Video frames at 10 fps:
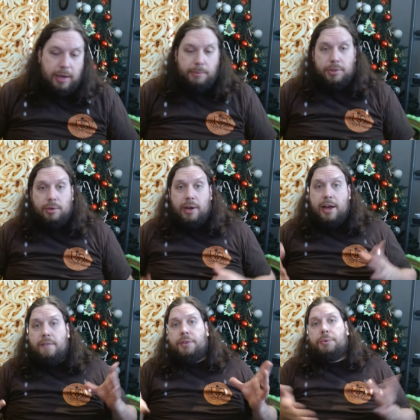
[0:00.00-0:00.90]
Um, so
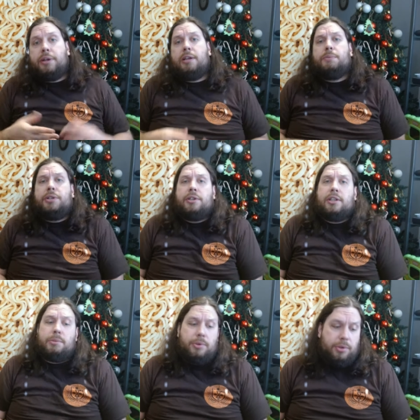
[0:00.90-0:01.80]
I have three items
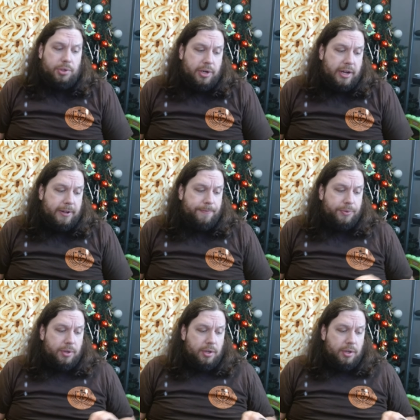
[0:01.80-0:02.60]
here that I'm going to try.